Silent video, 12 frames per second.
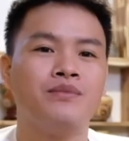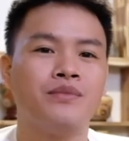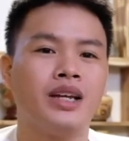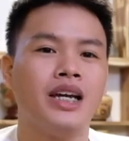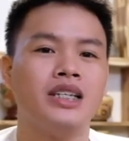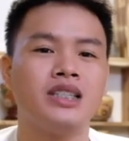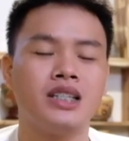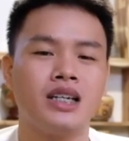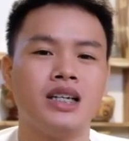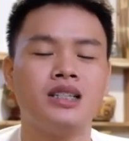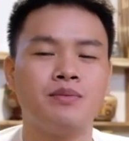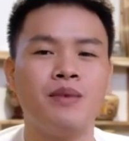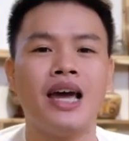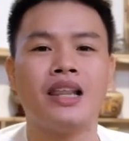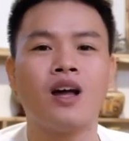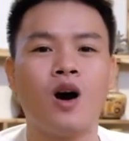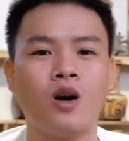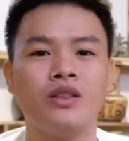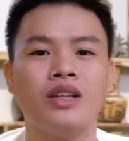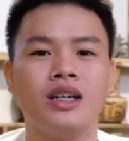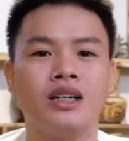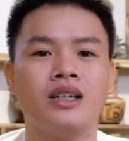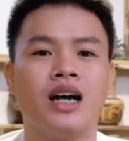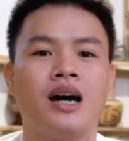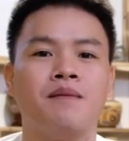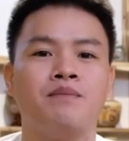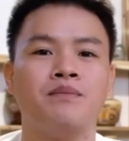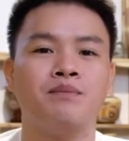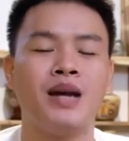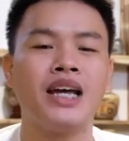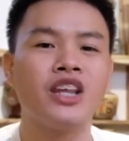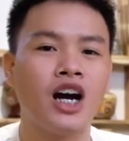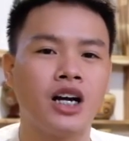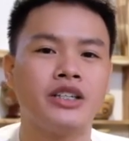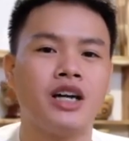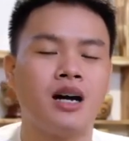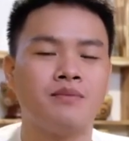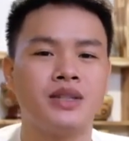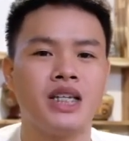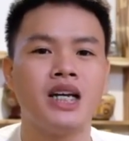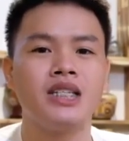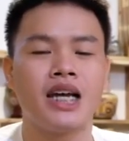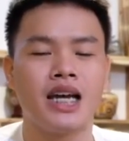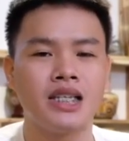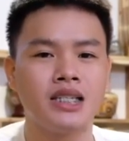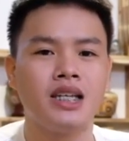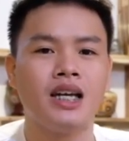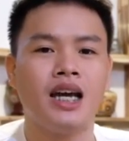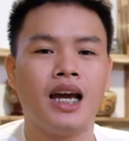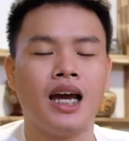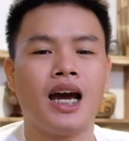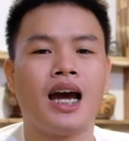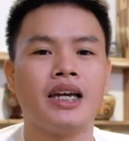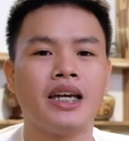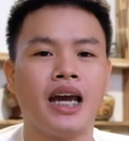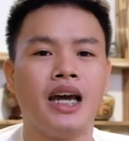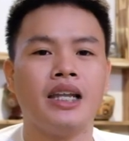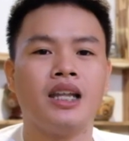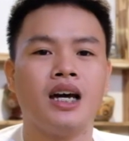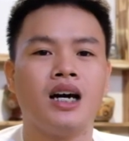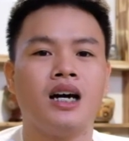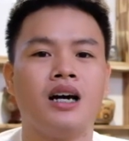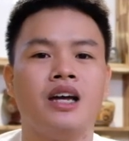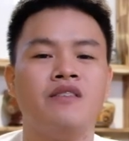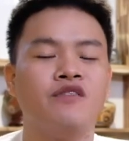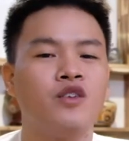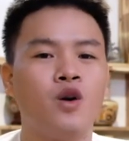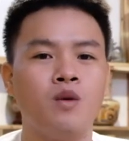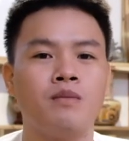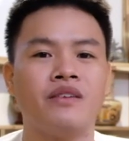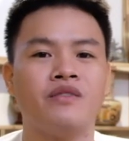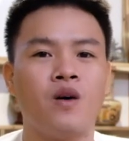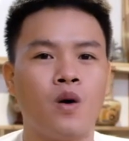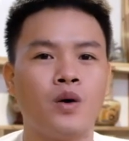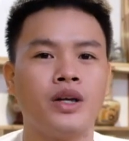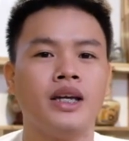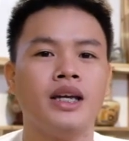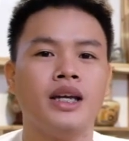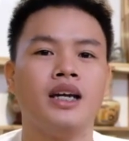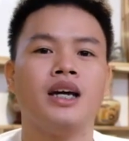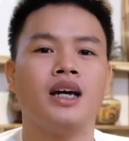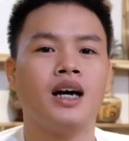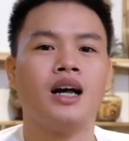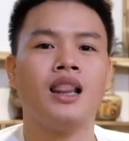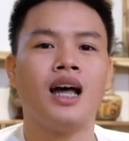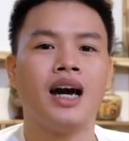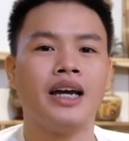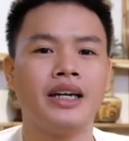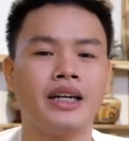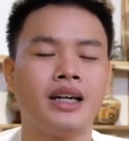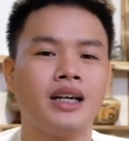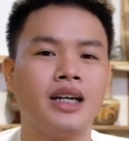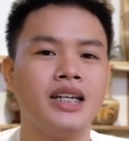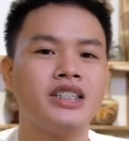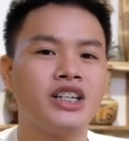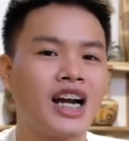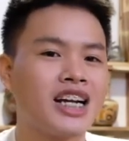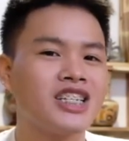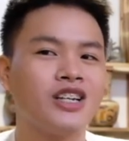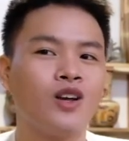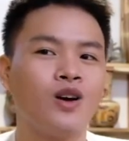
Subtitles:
It depends on the method of TSES. I can improve my voice like international